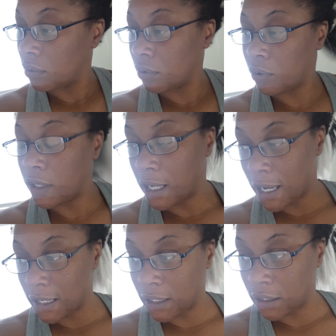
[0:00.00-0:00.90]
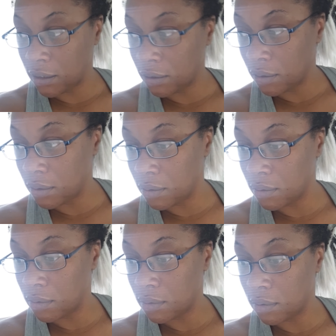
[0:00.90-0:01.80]
creating
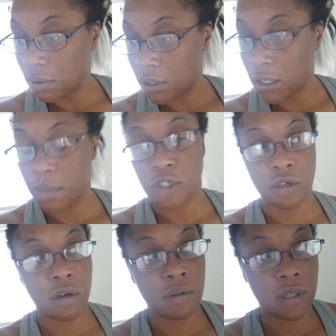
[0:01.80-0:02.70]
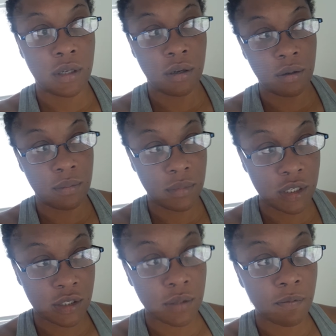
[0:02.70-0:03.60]
the image of her um,
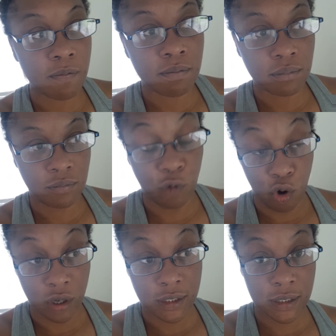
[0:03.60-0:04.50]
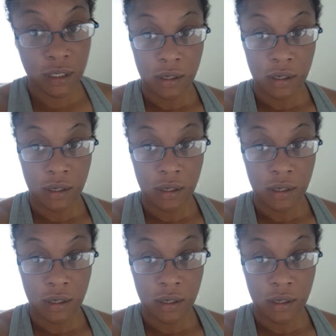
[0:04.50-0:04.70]
is false.